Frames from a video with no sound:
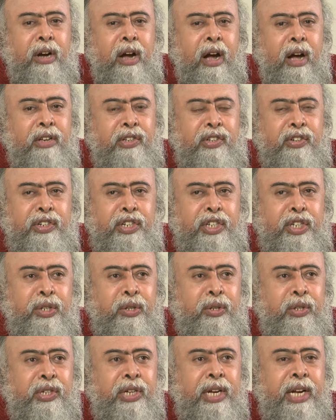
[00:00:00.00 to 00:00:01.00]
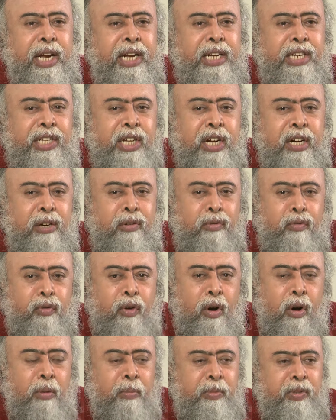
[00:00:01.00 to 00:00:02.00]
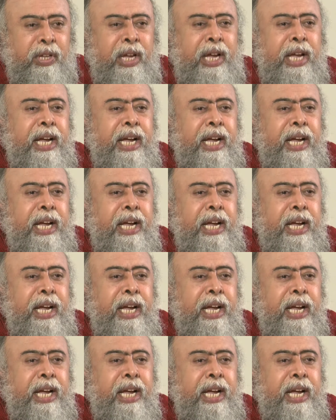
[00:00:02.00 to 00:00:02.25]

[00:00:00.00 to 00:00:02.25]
cast rituals in certain forms,